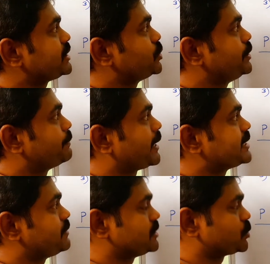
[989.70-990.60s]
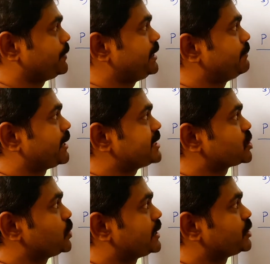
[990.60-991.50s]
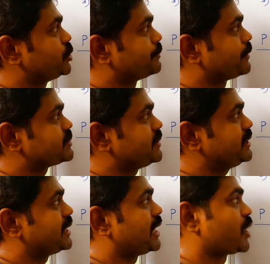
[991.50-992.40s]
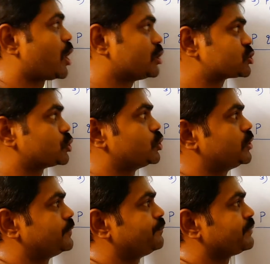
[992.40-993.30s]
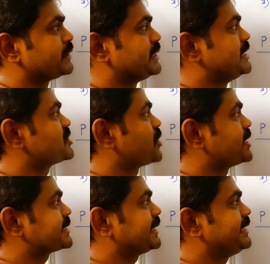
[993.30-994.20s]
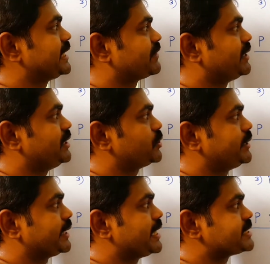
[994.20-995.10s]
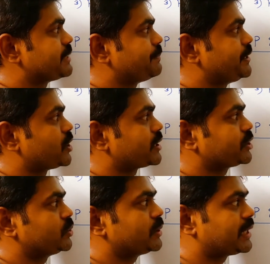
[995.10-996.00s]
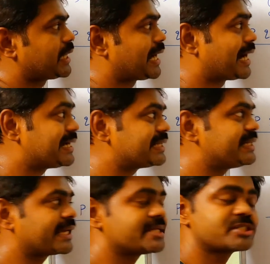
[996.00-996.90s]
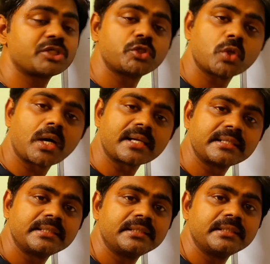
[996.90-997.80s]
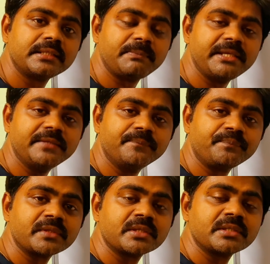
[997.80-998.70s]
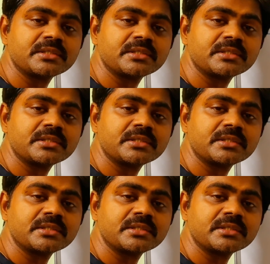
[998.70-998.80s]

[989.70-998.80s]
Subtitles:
Q implies P. So P implies Q and Q implies P, and also is logically equivalent to negation P or Q and negation Q or P.